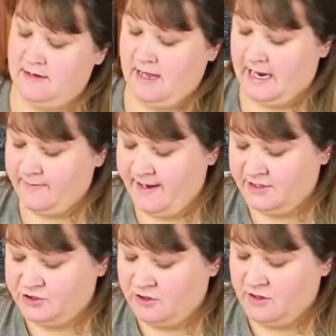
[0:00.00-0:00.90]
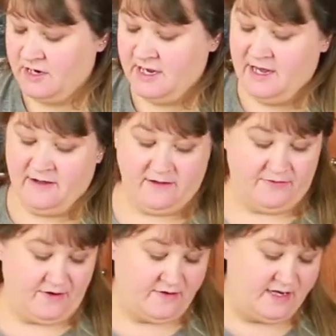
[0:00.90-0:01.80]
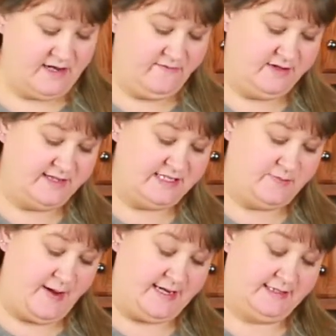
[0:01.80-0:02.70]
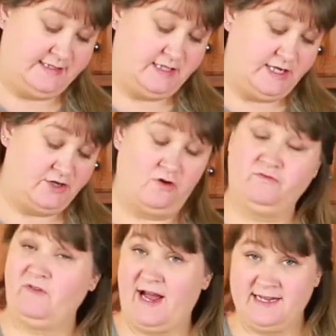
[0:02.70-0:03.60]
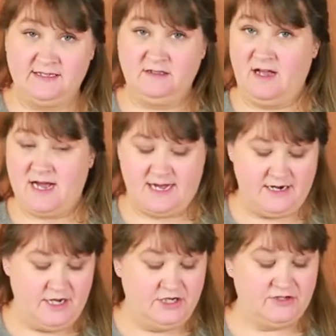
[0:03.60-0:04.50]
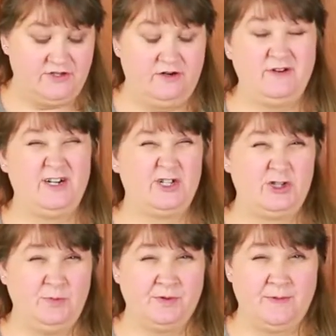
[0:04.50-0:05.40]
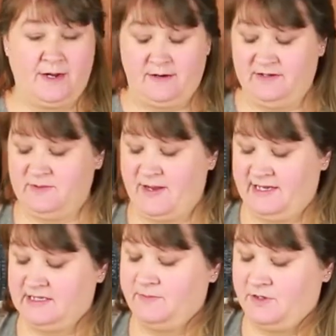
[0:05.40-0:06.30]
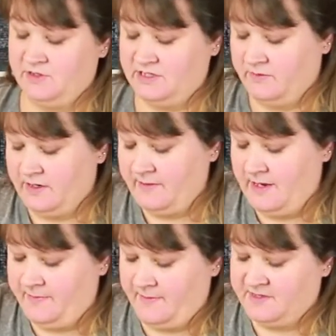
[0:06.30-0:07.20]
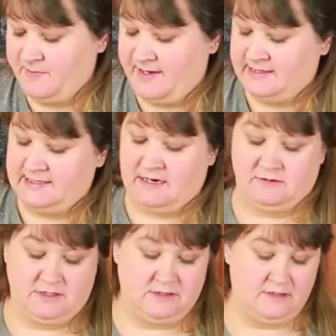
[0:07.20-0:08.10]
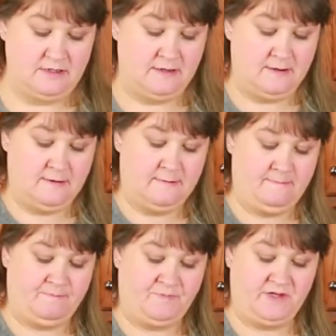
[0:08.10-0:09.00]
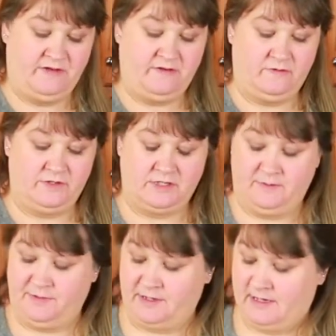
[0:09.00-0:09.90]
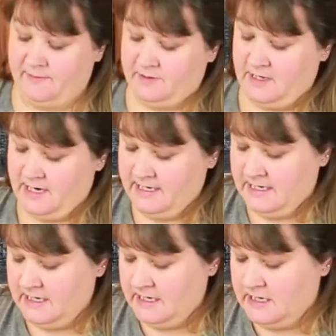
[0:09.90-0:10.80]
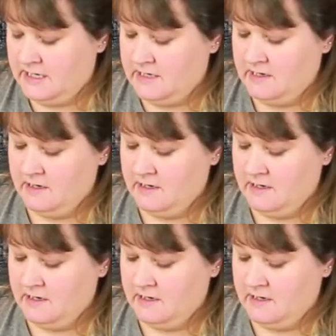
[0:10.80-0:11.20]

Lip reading: and make sure that they're evenly spaced. They don't rise a lot, so they don't need a super amount of space, but you still want to keep them spaced out. So we're just going to put a couple on here.